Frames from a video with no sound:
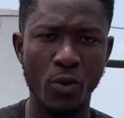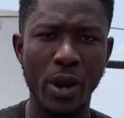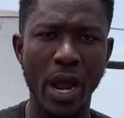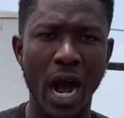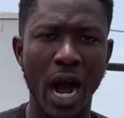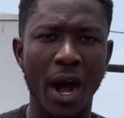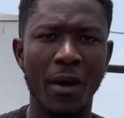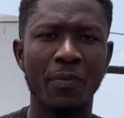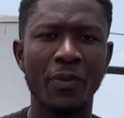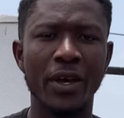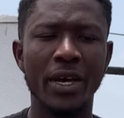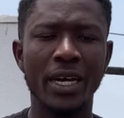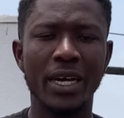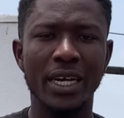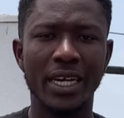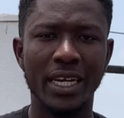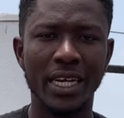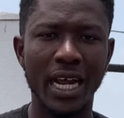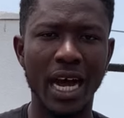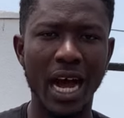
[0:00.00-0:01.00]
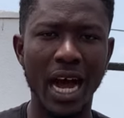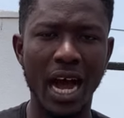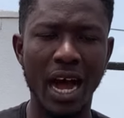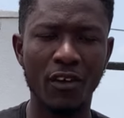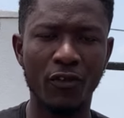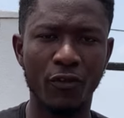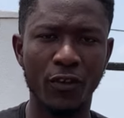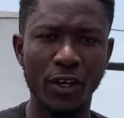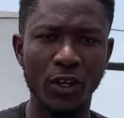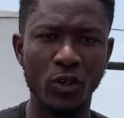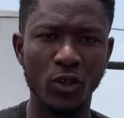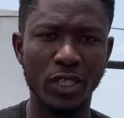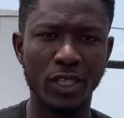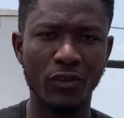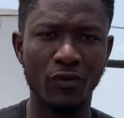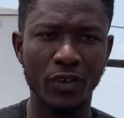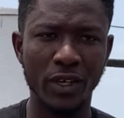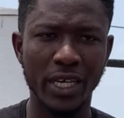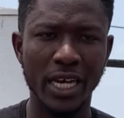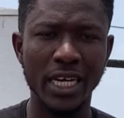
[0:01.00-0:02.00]
wi a na afi
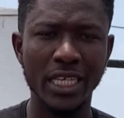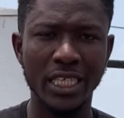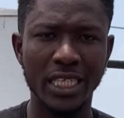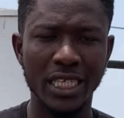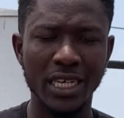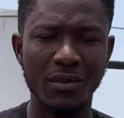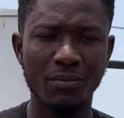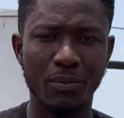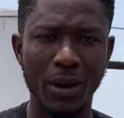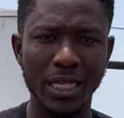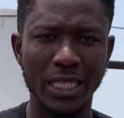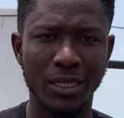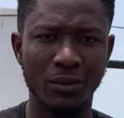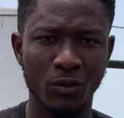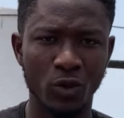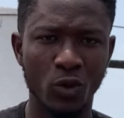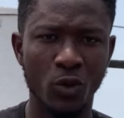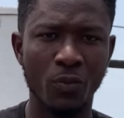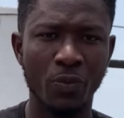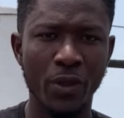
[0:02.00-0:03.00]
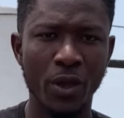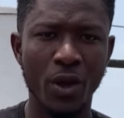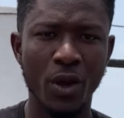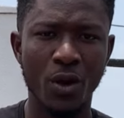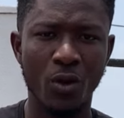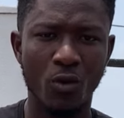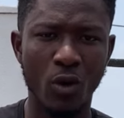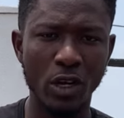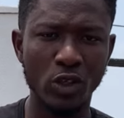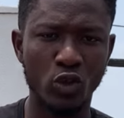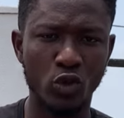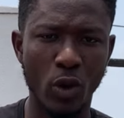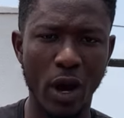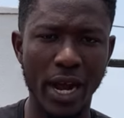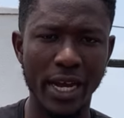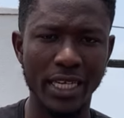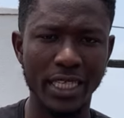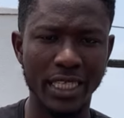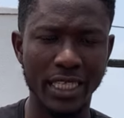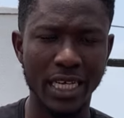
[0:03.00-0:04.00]
notification button no what
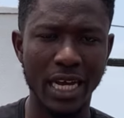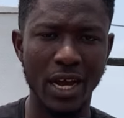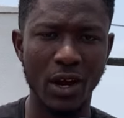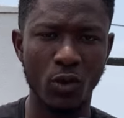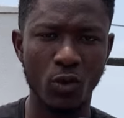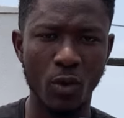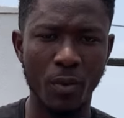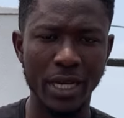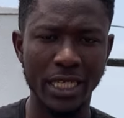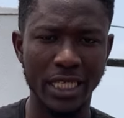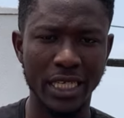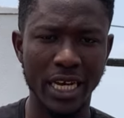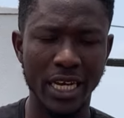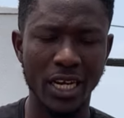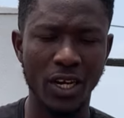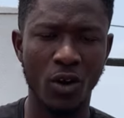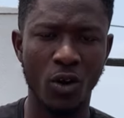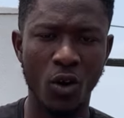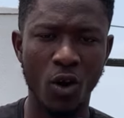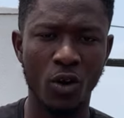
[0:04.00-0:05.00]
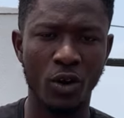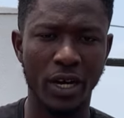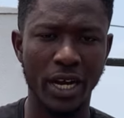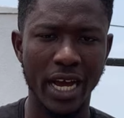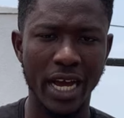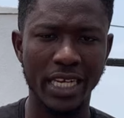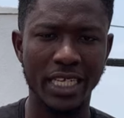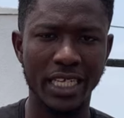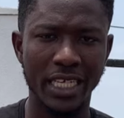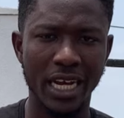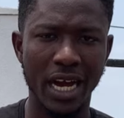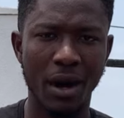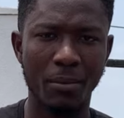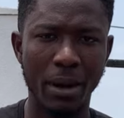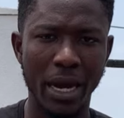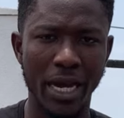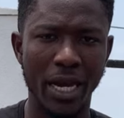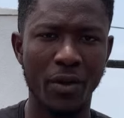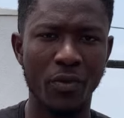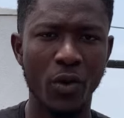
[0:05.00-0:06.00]
try se obe turn no on ede
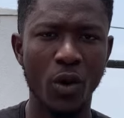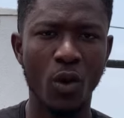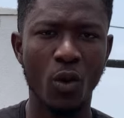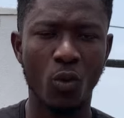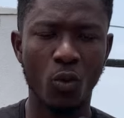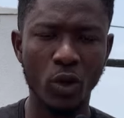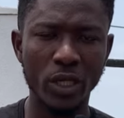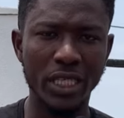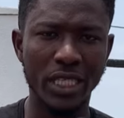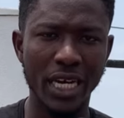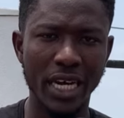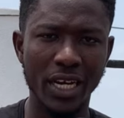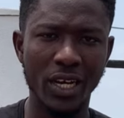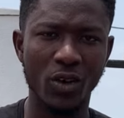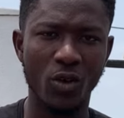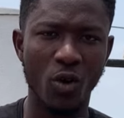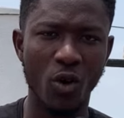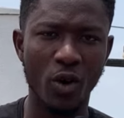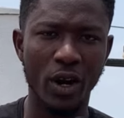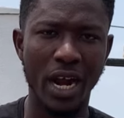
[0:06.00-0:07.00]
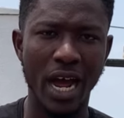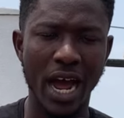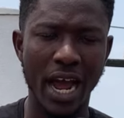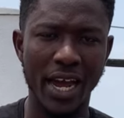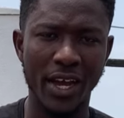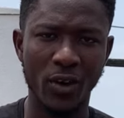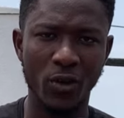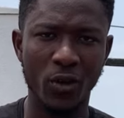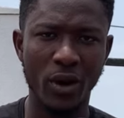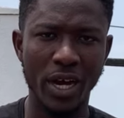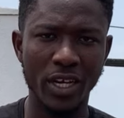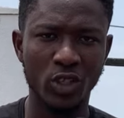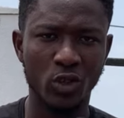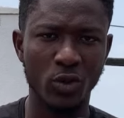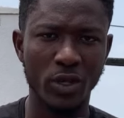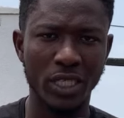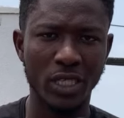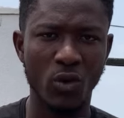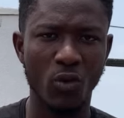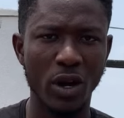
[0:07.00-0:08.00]
amaye what turn no on a eno
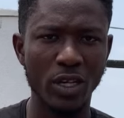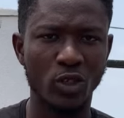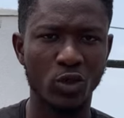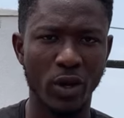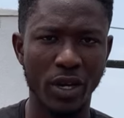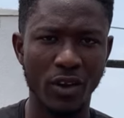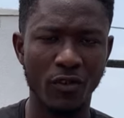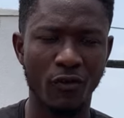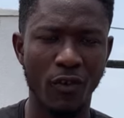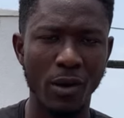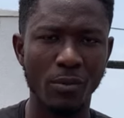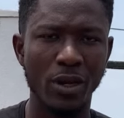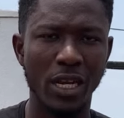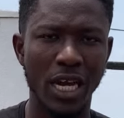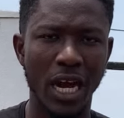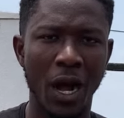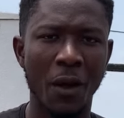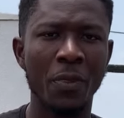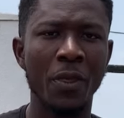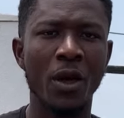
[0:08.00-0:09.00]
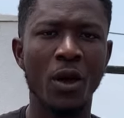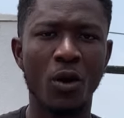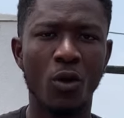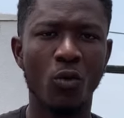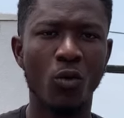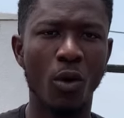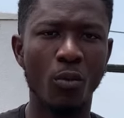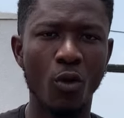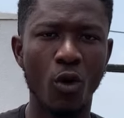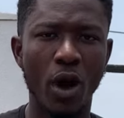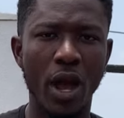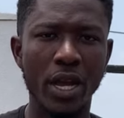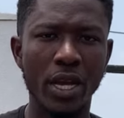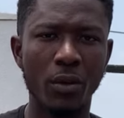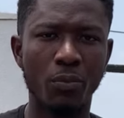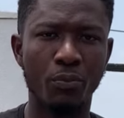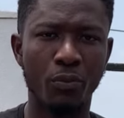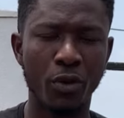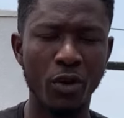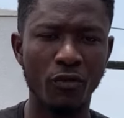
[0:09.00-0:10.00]
etre se what join the family a wo mo
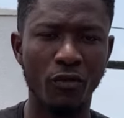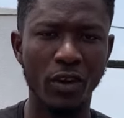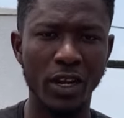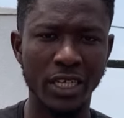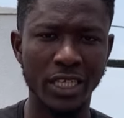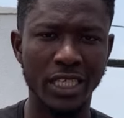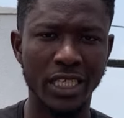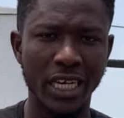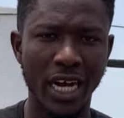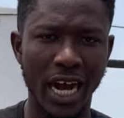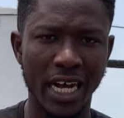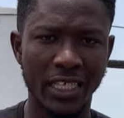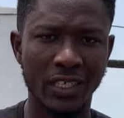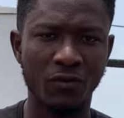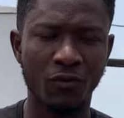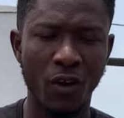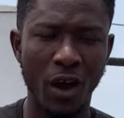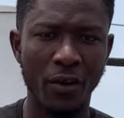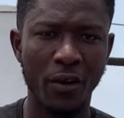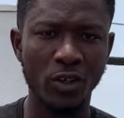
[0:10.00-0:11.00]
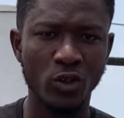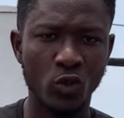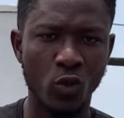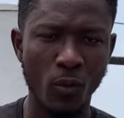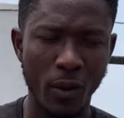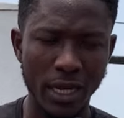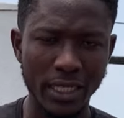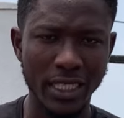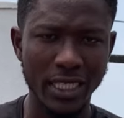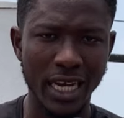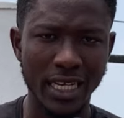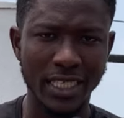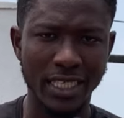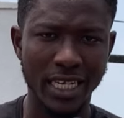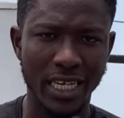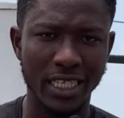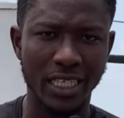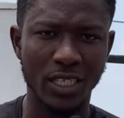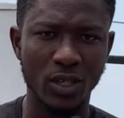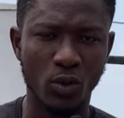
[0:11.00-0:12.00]
eye privilege as far as Kumasi
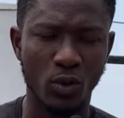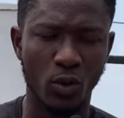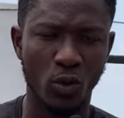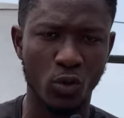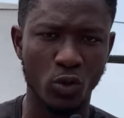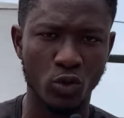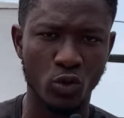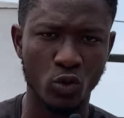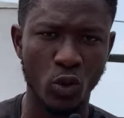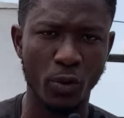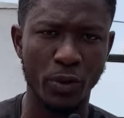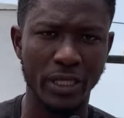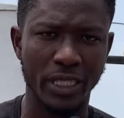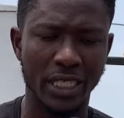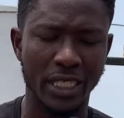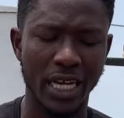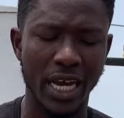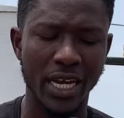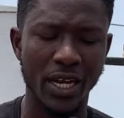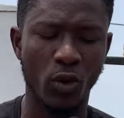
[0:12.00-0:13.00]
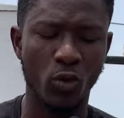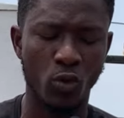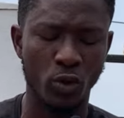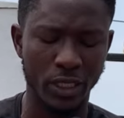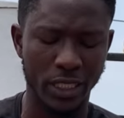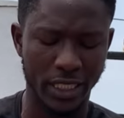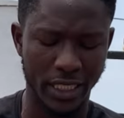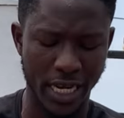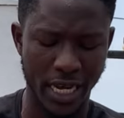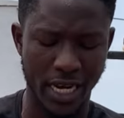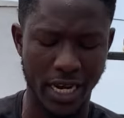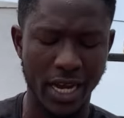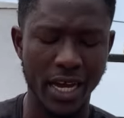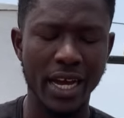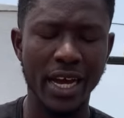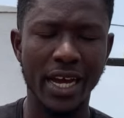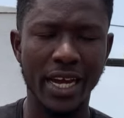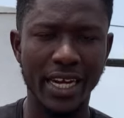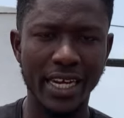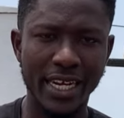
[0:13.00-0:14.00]
Asante Kotoko stories eye concern
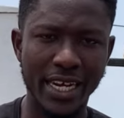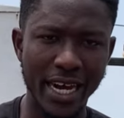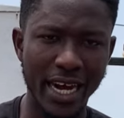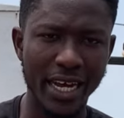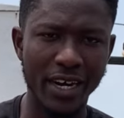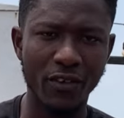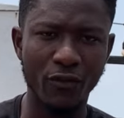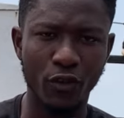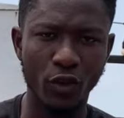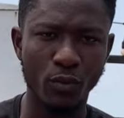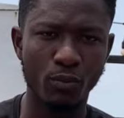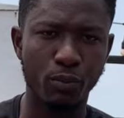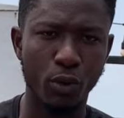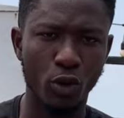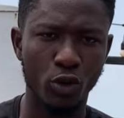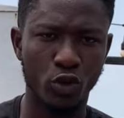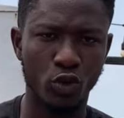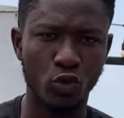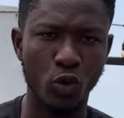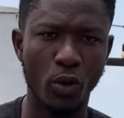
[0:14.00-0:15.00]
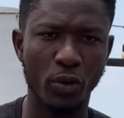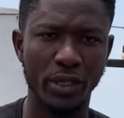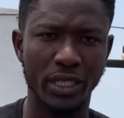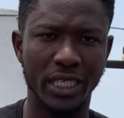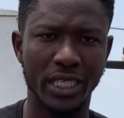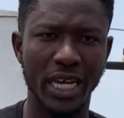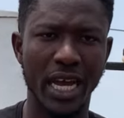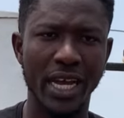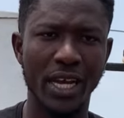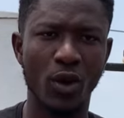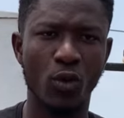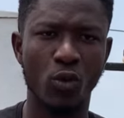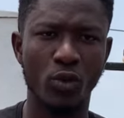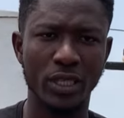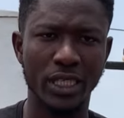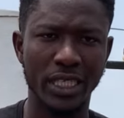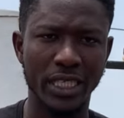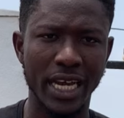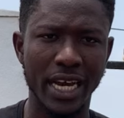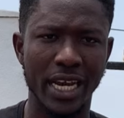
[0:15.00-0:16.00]
Ghana football stories eye
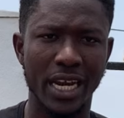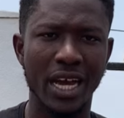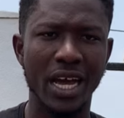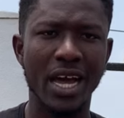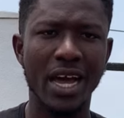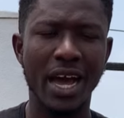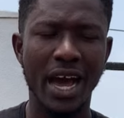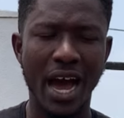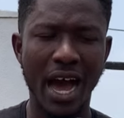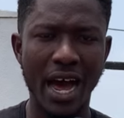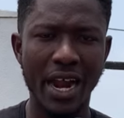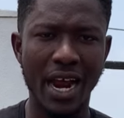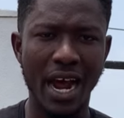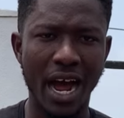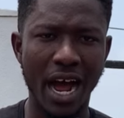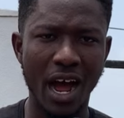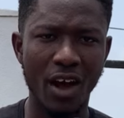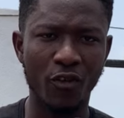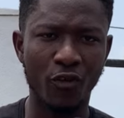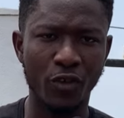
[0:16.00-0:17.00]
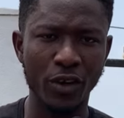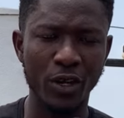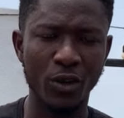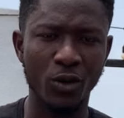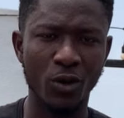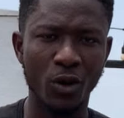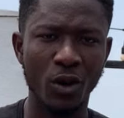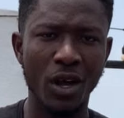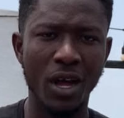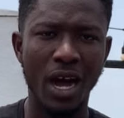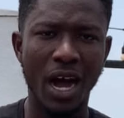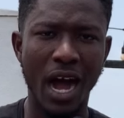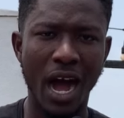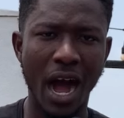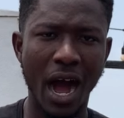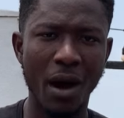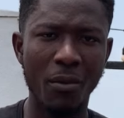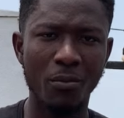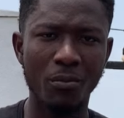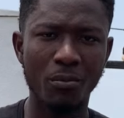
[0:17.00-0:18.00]
concern ana afi no
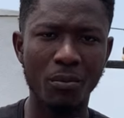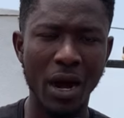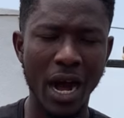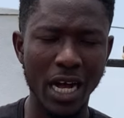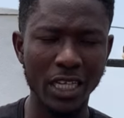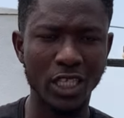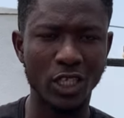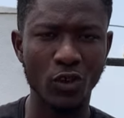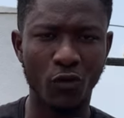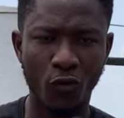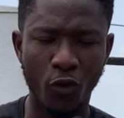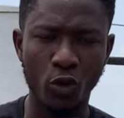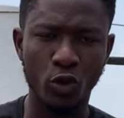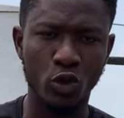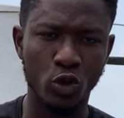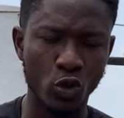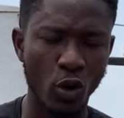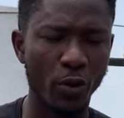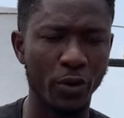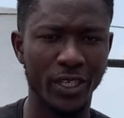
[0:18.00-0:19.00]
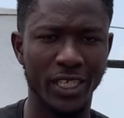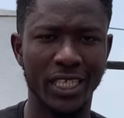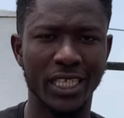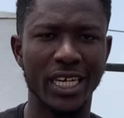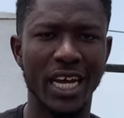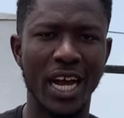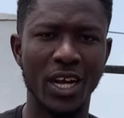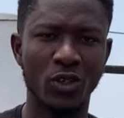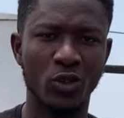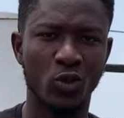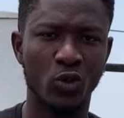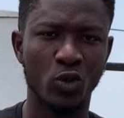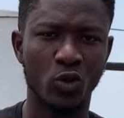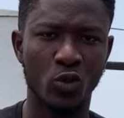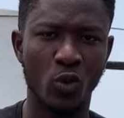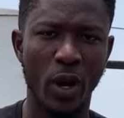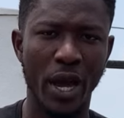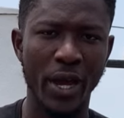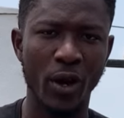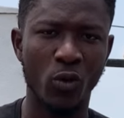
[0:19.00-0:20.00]
I'm hard to folk stories and
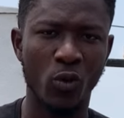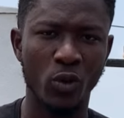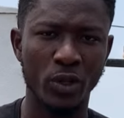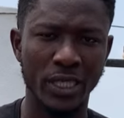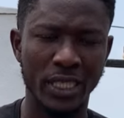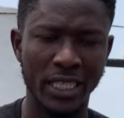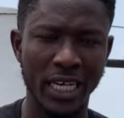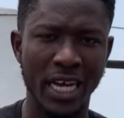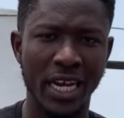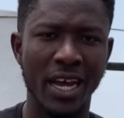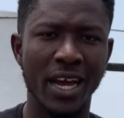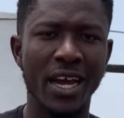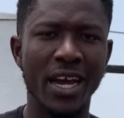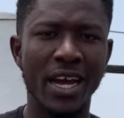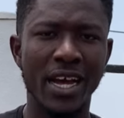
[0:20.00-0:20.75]
so air concern.